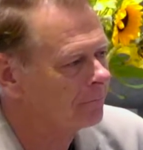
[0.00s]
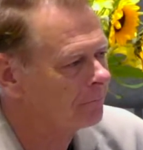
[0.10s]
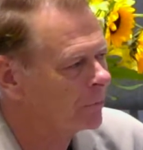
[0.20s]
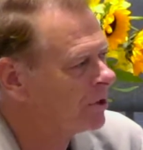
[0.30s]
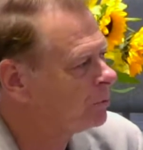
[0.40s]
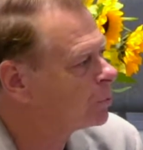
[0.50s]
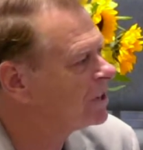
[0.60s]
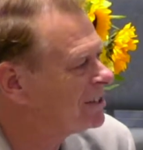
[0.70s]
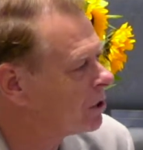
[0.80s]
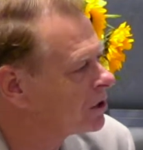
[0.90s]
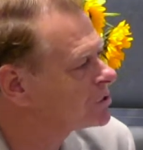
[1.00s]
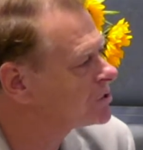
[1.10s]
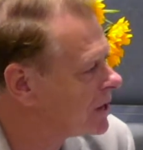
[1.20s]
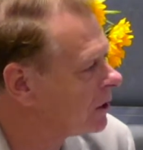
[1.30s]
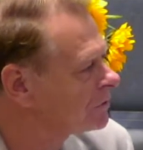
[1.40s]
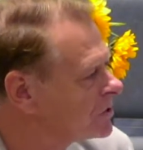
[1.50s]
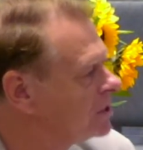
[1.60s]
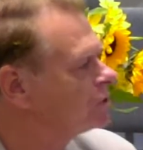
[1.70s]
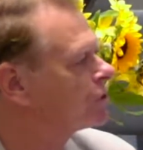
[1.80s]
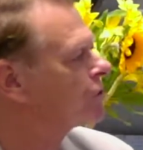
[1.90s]
We read ourselves
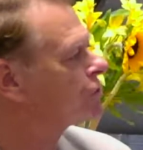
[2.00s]
into the